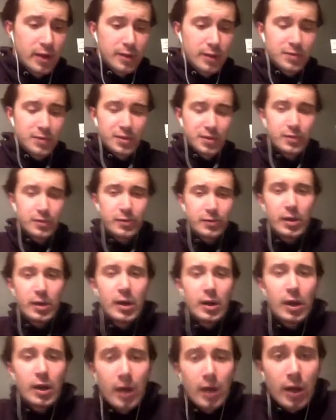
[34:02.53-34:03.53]
That was a good
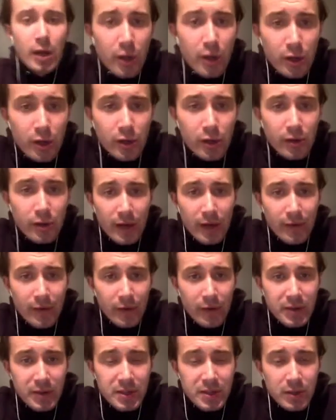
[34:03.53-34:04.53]

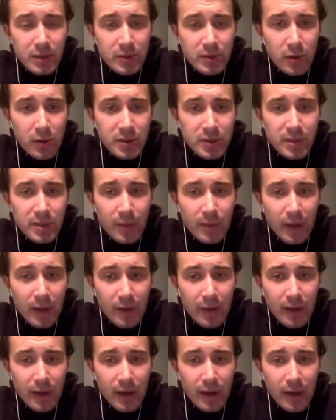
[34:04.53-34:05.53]
Arvo. He still talks about
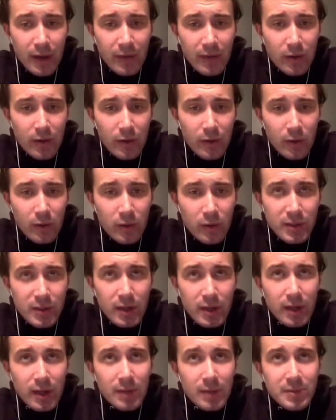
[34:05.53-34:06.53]
that Arvo all the
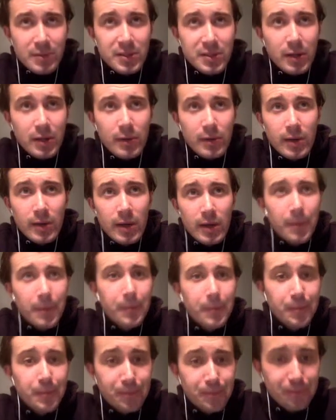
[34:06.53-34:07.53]
time. So
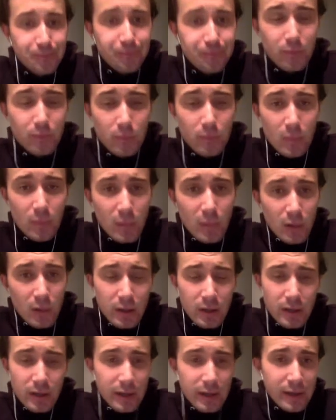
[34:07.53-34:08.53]

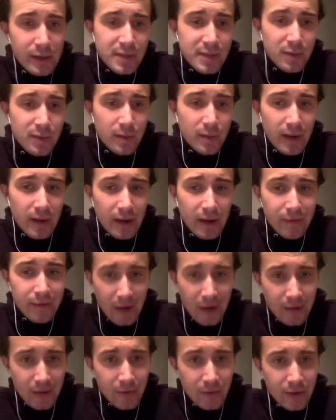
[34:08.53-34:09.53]
that's probably our
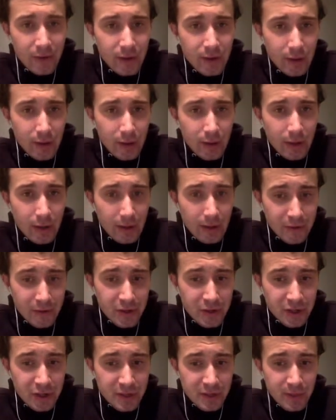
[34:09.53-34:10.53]
favourite low
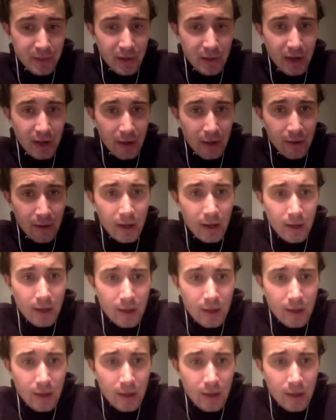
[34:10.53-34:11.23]
fishing spot down there.